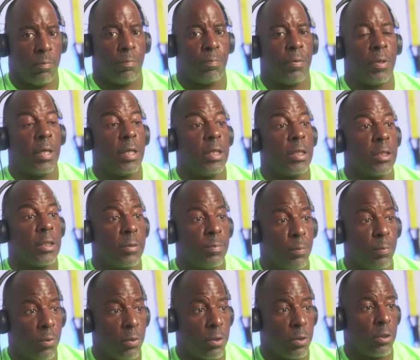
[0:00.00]
playing
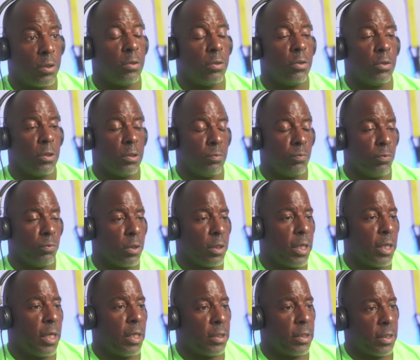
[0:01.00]
sports, you did
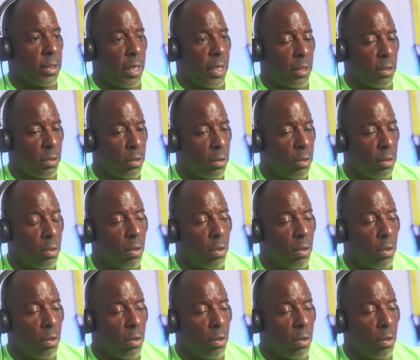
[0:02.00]
realize at a